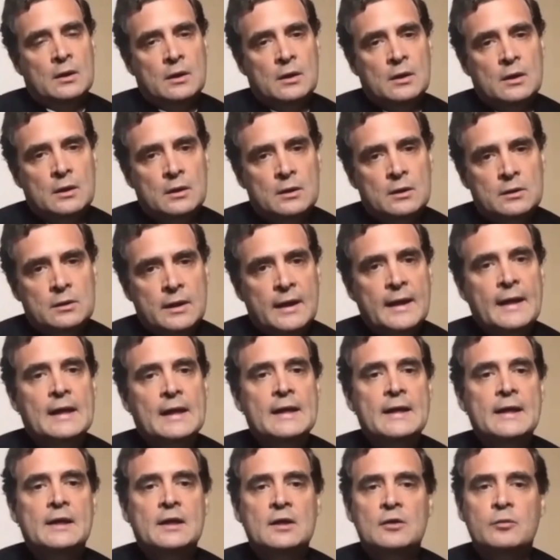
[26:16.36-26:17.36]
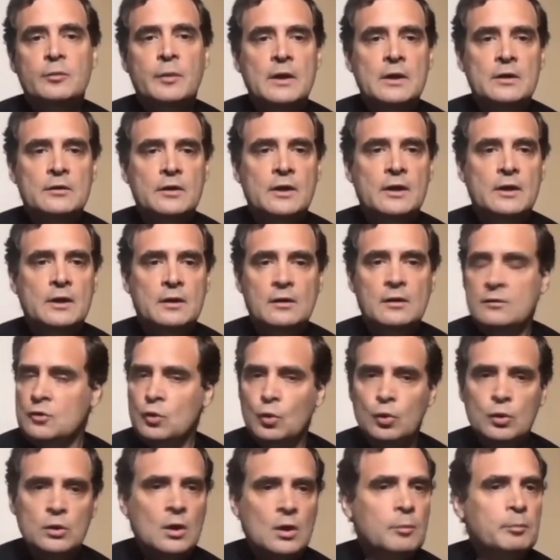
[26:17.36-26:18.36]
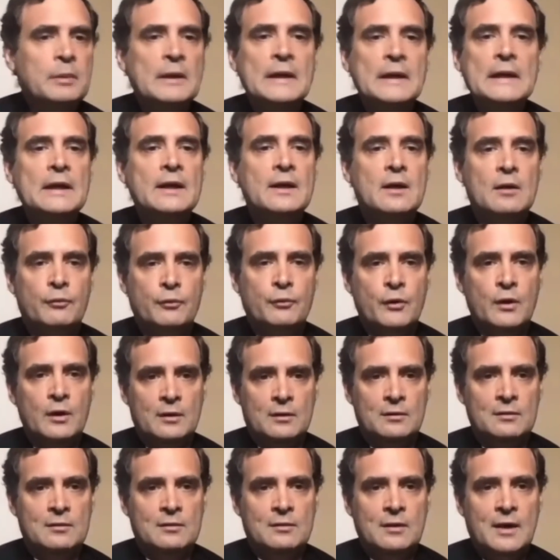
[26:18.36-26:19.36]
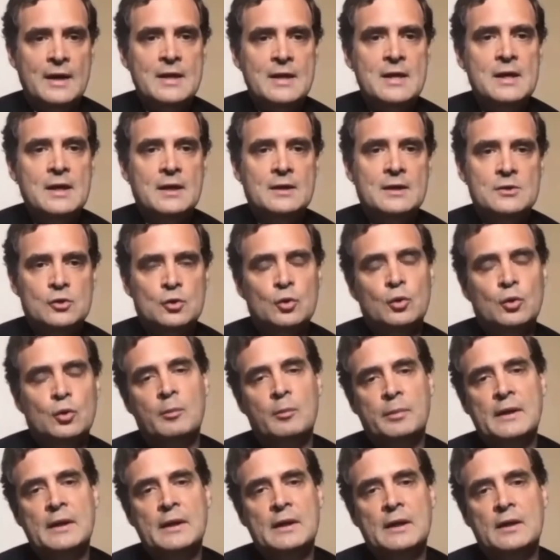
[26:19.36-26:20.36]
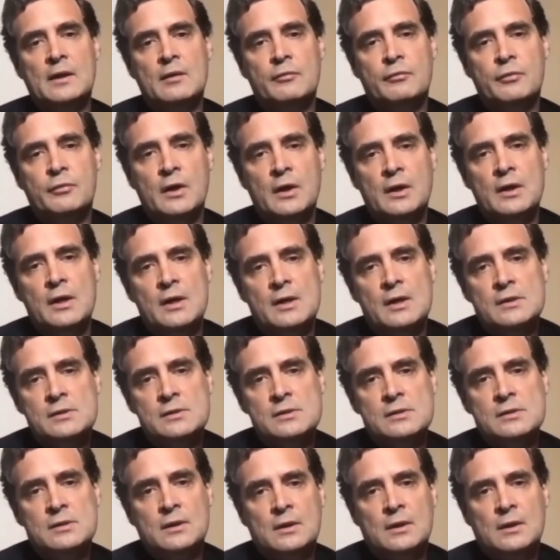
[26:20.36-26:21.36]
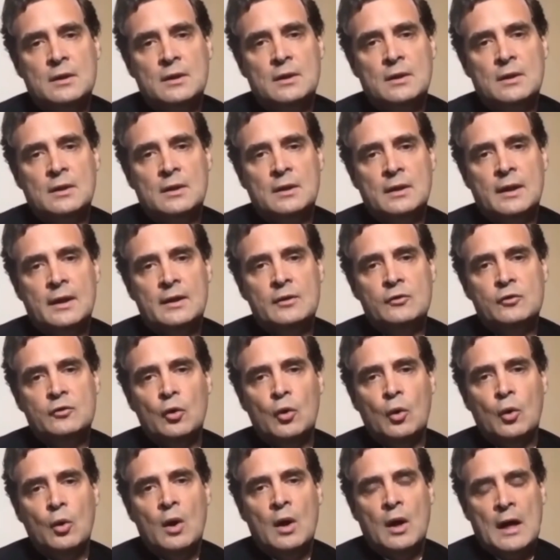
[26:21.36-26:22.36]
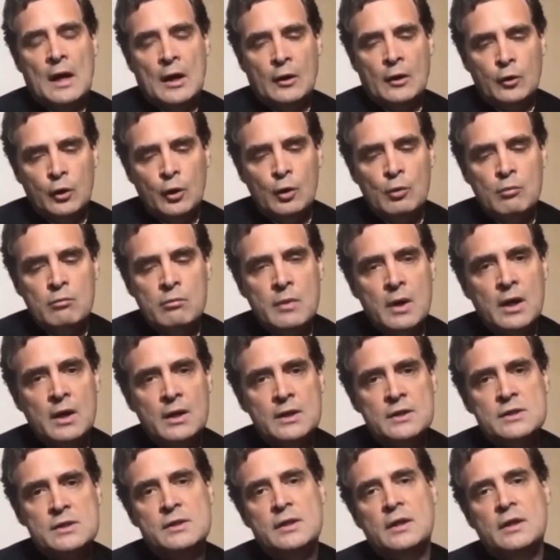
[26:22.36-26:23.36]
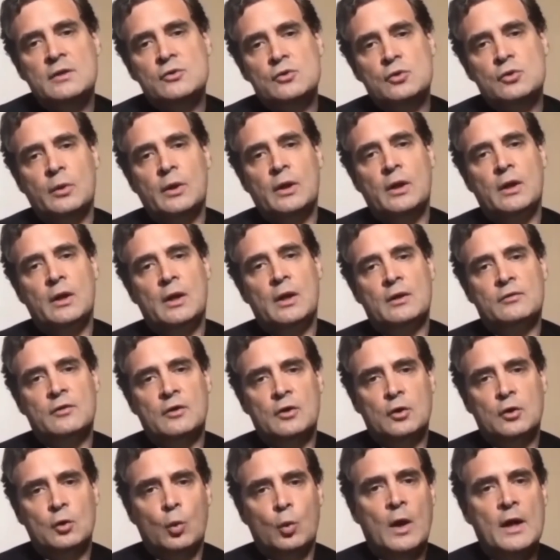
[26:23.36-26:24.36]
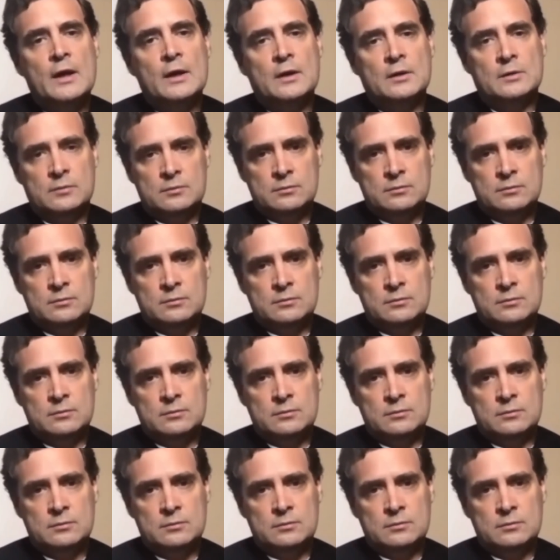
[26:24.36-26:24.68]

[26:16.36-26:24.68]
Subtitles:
the elite is being treated, two completely different ideas, two completely different Indias. And so, how do you merge these two Indias into one?